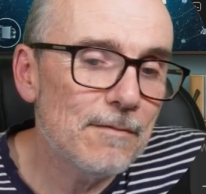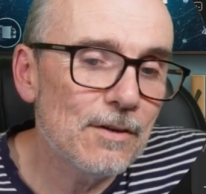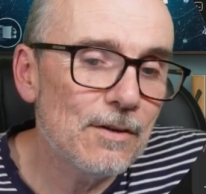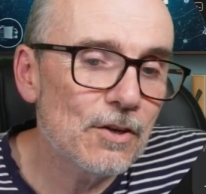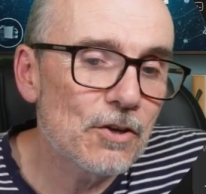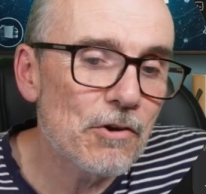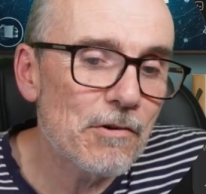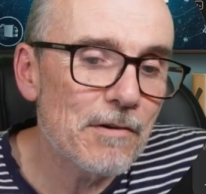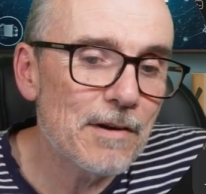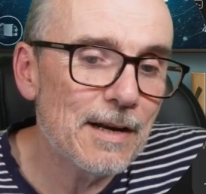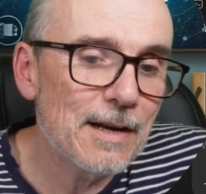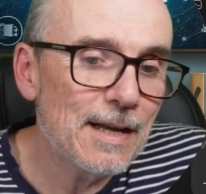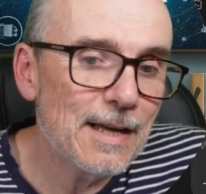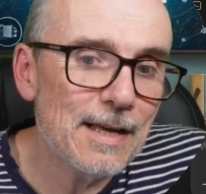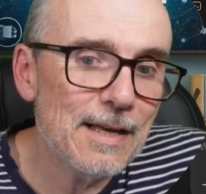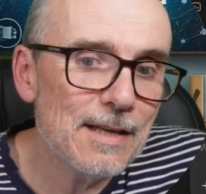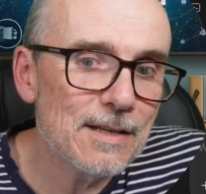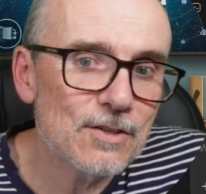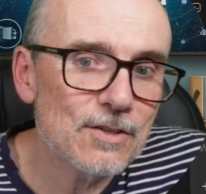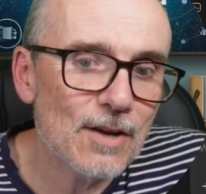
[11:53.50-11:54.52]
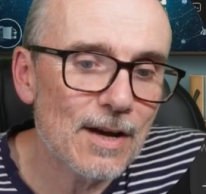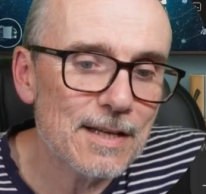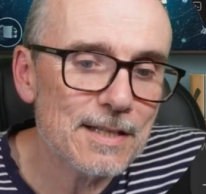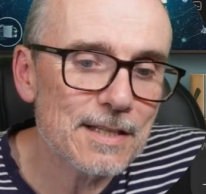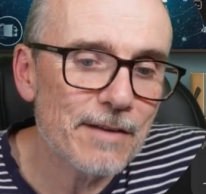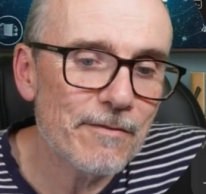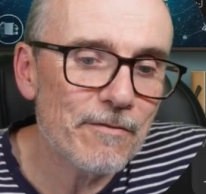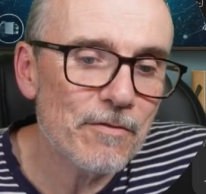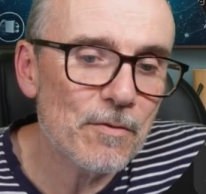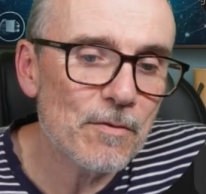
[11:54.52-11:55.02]
currently it's not
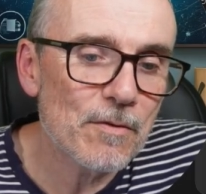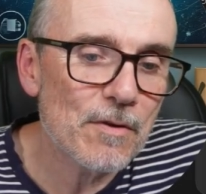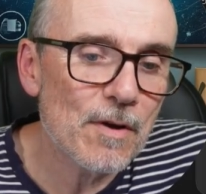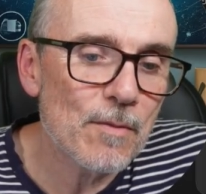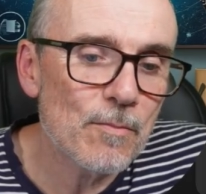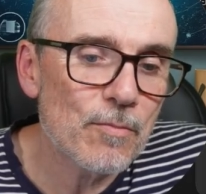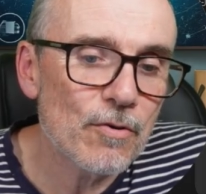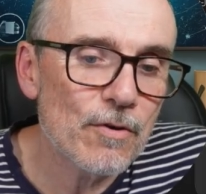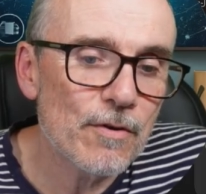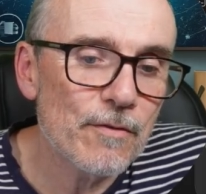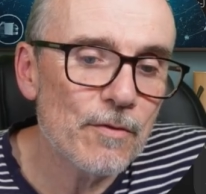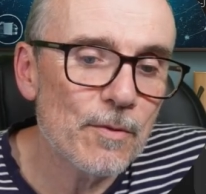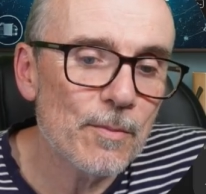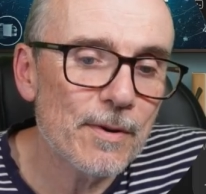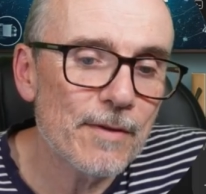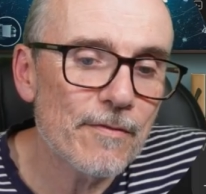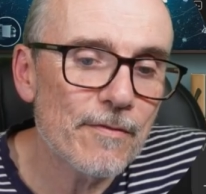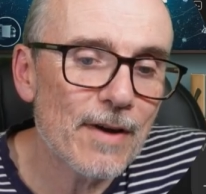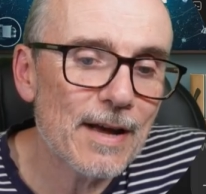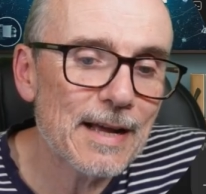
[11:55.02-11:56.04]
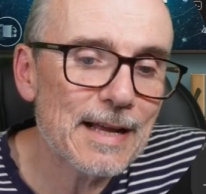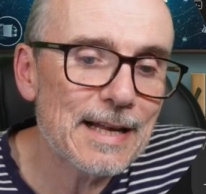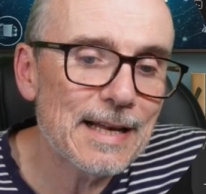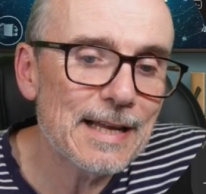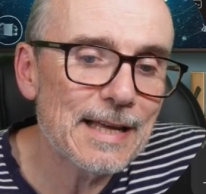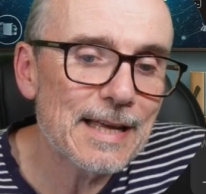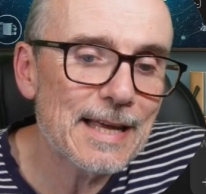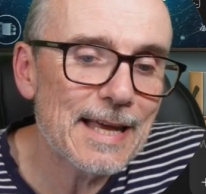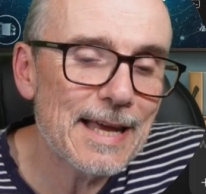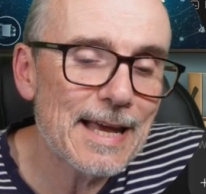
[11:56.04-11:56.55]
asking for approval, but if I
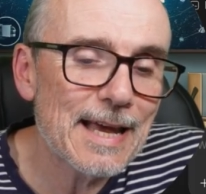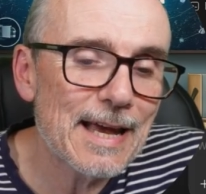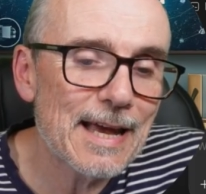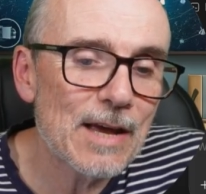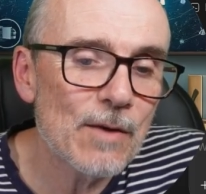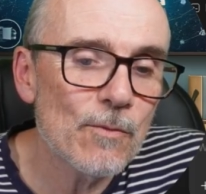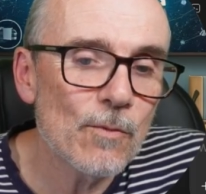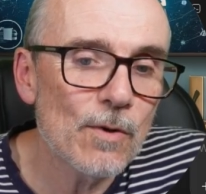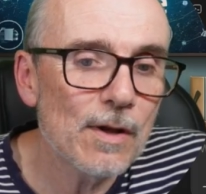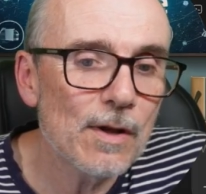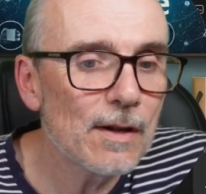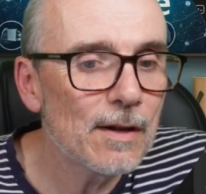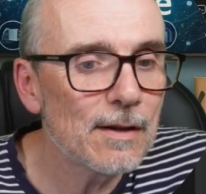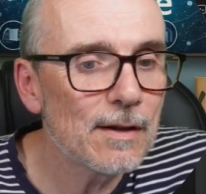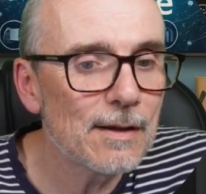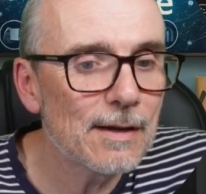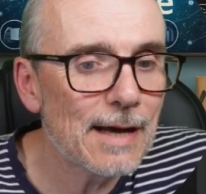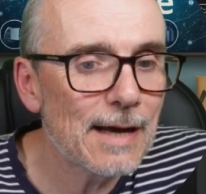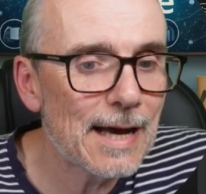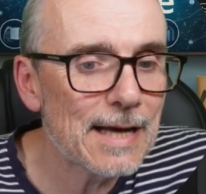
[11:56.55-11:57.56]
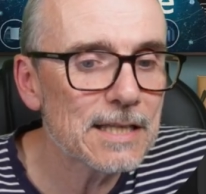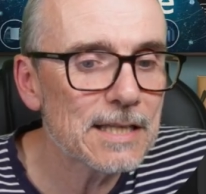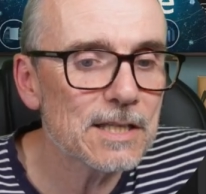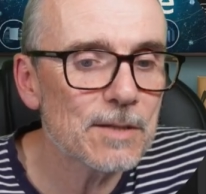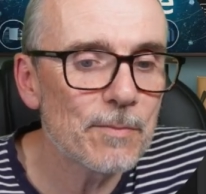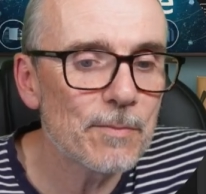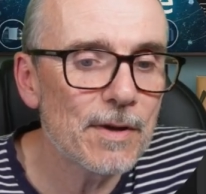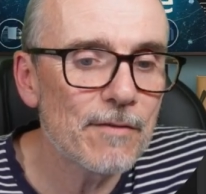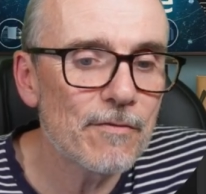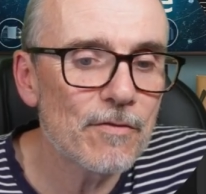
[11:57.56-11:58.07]
click here, it will ask
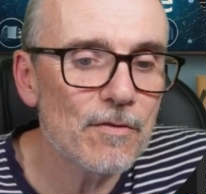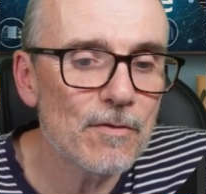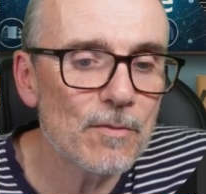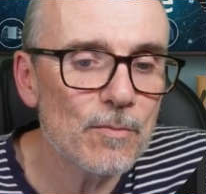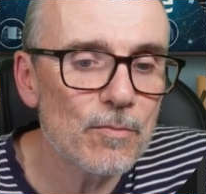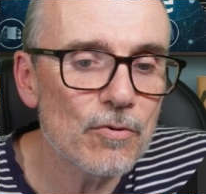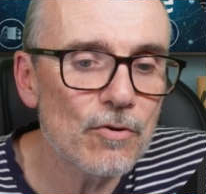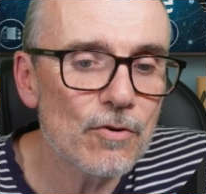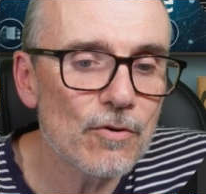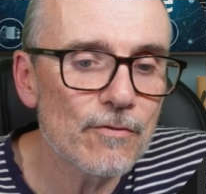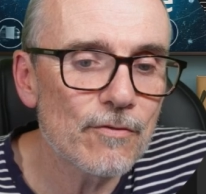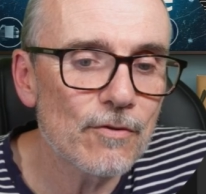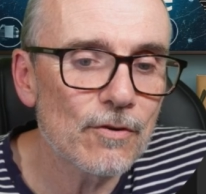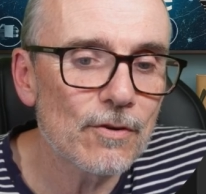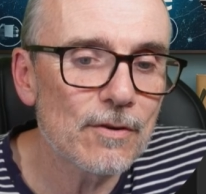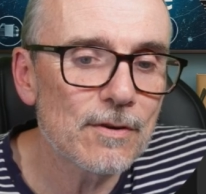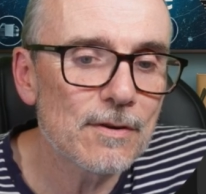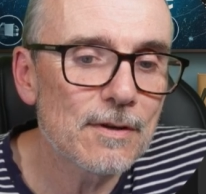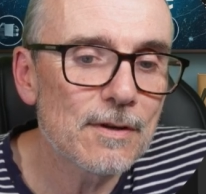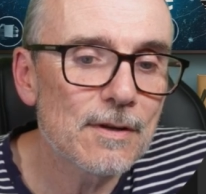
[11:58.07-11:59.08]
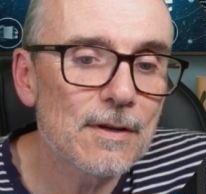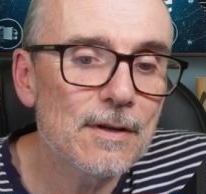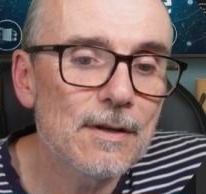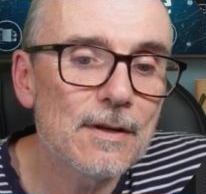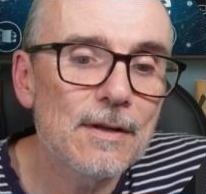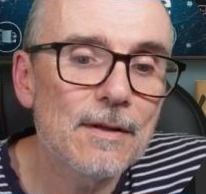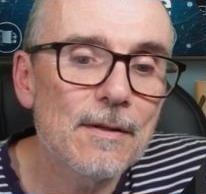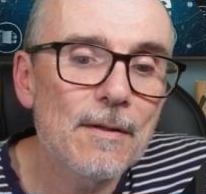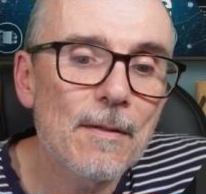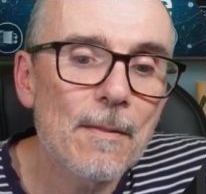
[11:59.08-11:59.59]
me for approval.
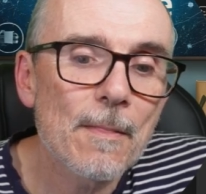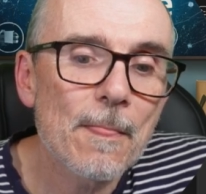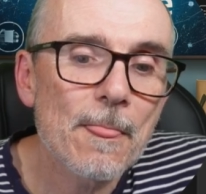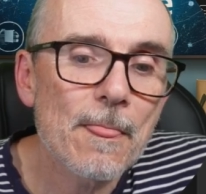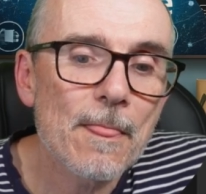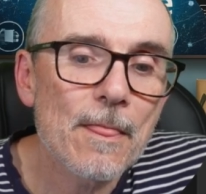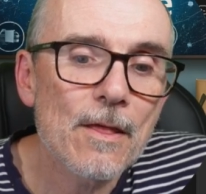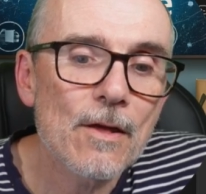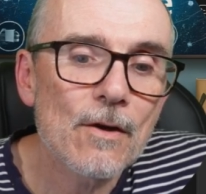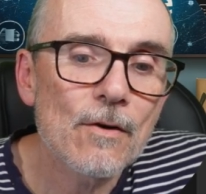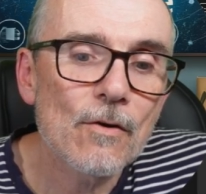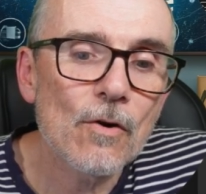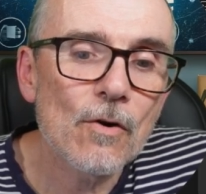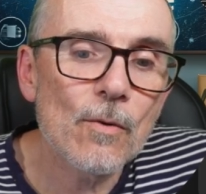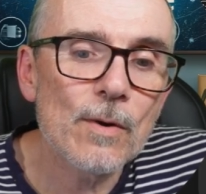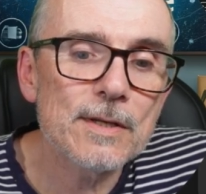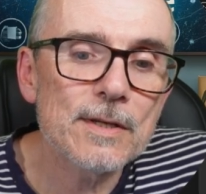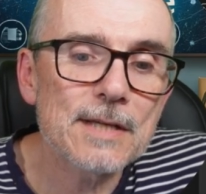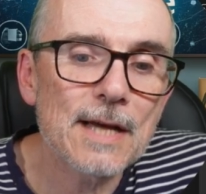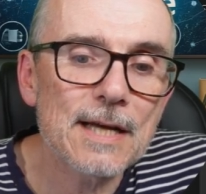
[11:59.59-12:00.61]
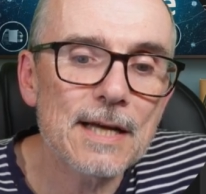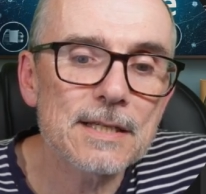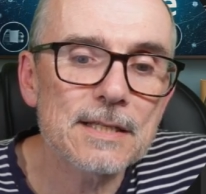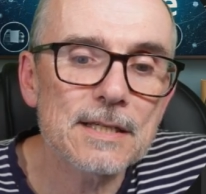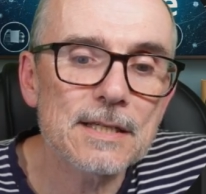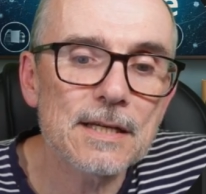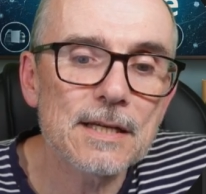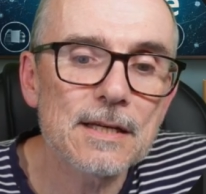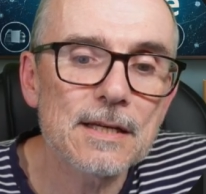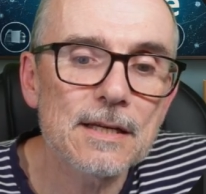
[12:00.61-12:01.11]
Always
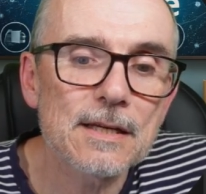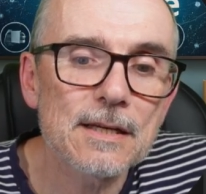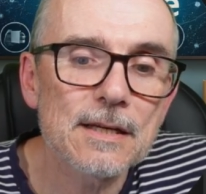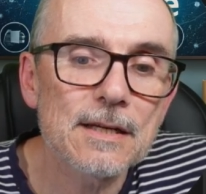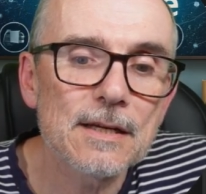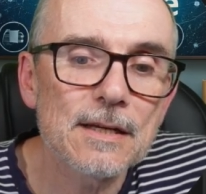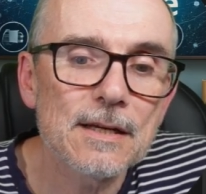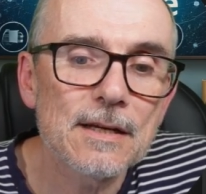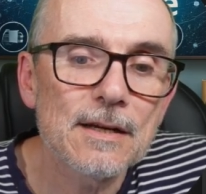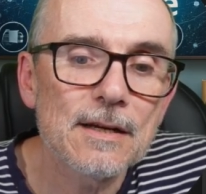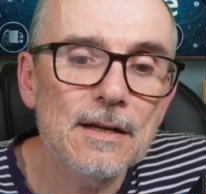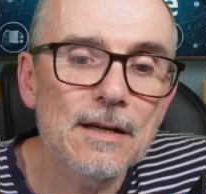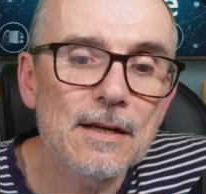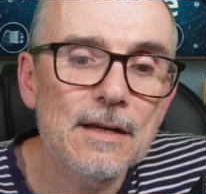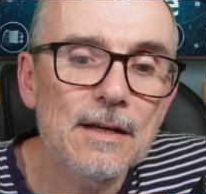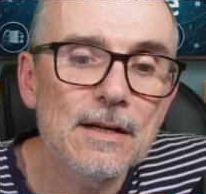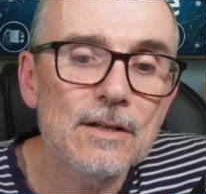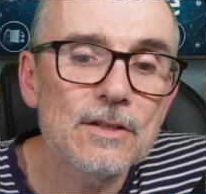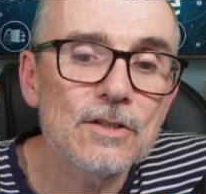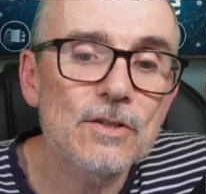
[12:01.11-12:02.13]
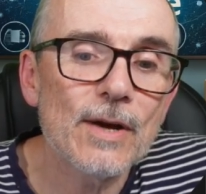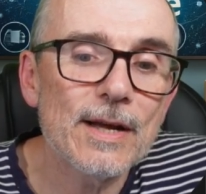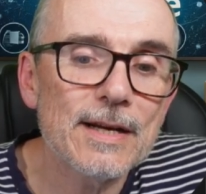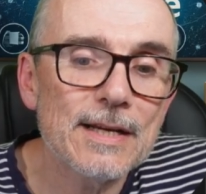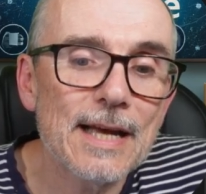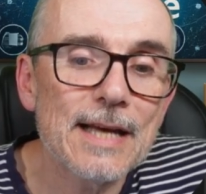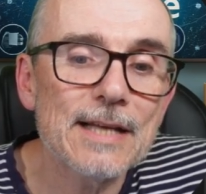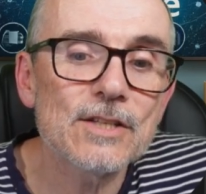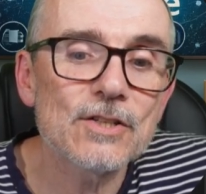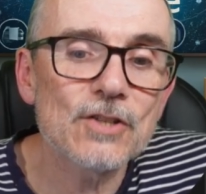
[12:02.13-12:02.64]
ask to
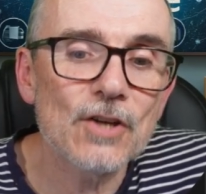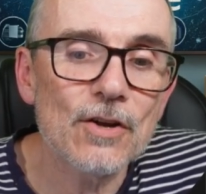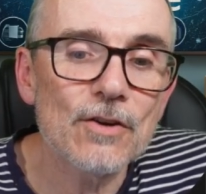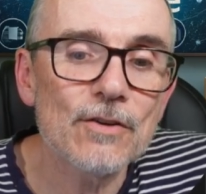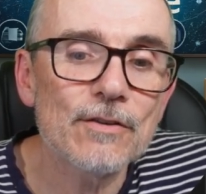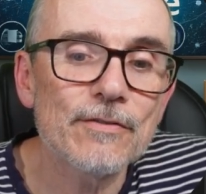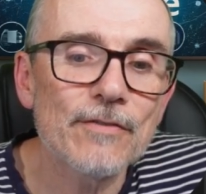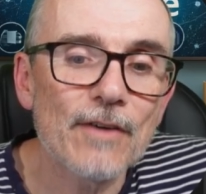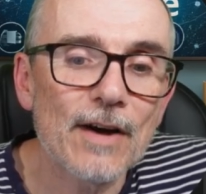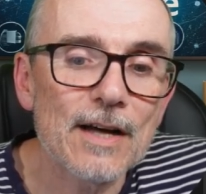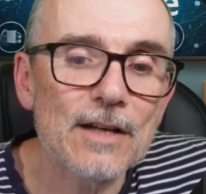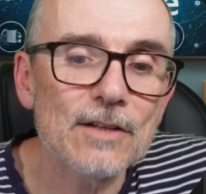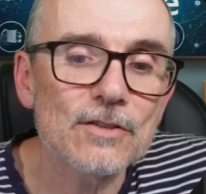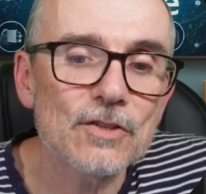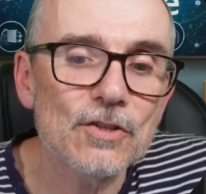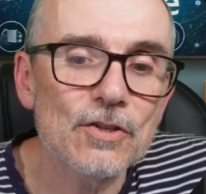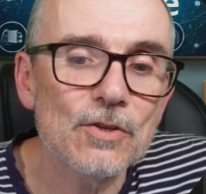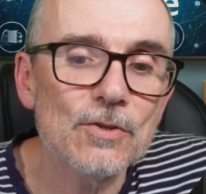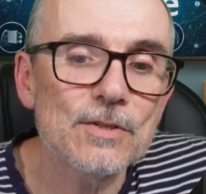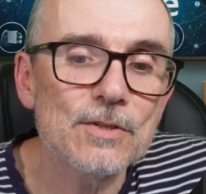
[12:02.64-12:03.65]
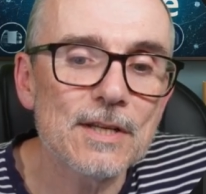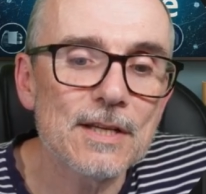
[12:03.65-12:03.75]
edit external files and use the